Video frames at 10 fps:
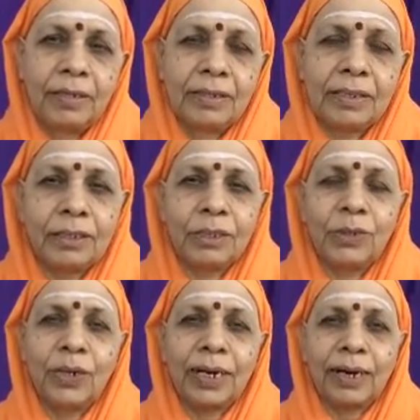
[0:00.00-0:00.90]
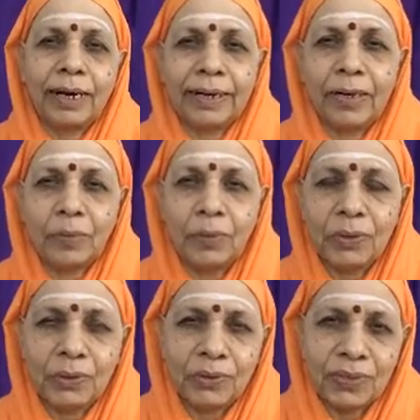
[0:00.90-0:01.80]
Since you are not able
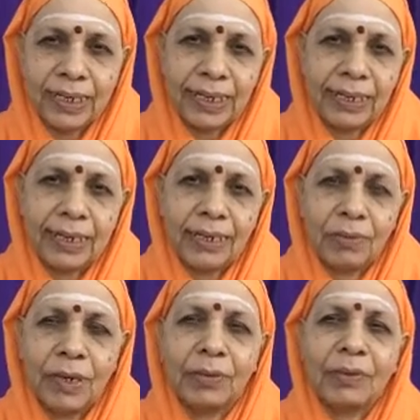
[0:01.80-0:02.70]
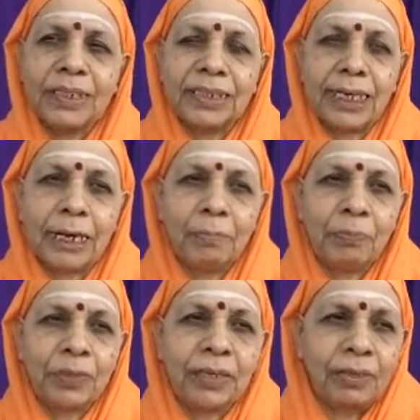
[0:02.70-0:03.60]
to see, what we say?
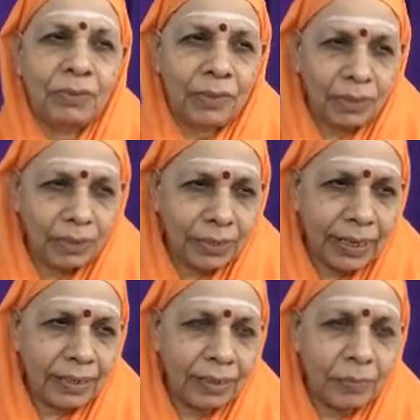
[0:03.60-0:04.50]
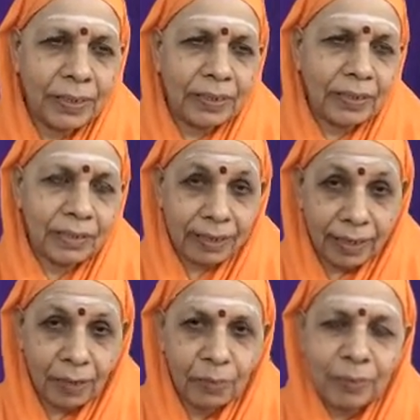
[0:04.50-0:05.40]
We look at the person,
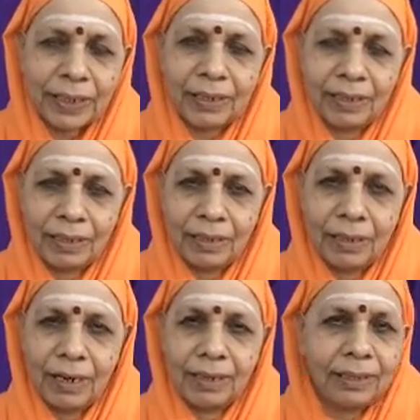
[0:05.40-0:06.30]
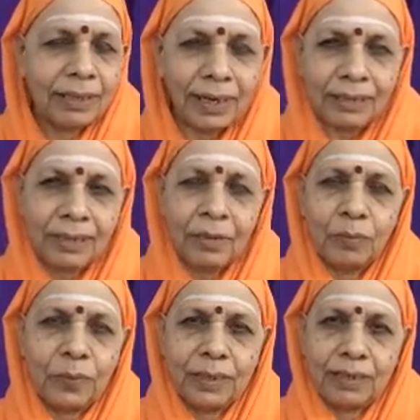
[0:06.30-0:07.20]
same person. It's not
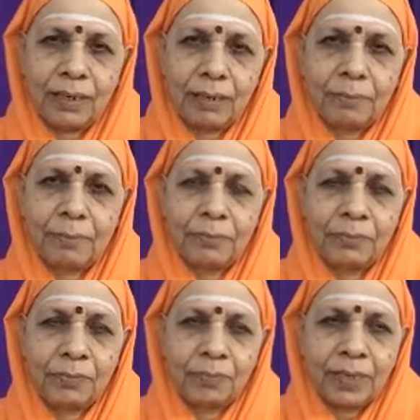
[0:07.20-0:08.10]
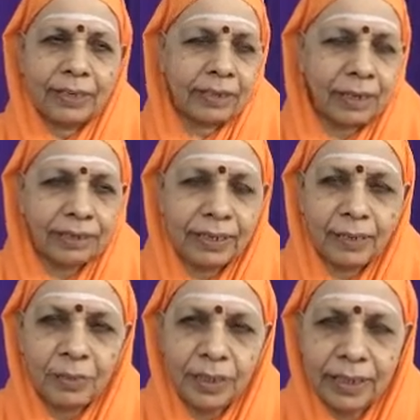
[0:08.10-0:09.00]
same person. It's not
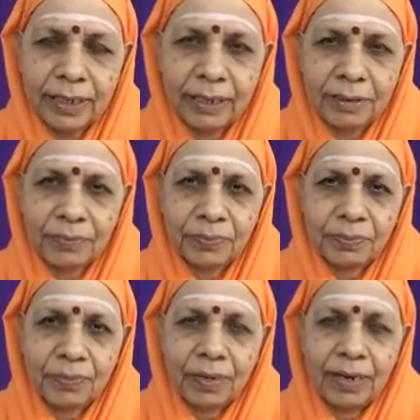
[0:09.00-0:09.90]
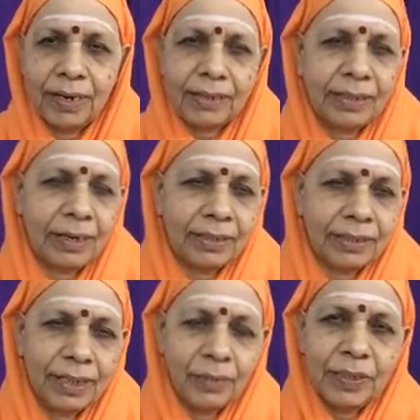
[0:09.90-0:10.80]
same skin. It's not
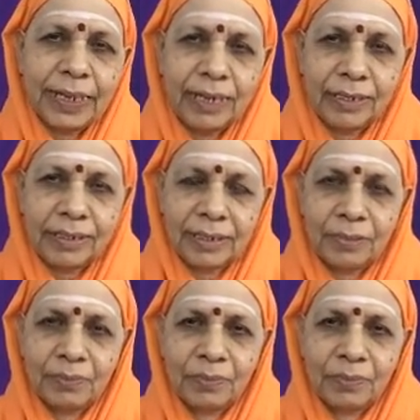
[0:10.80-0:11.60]
same cells.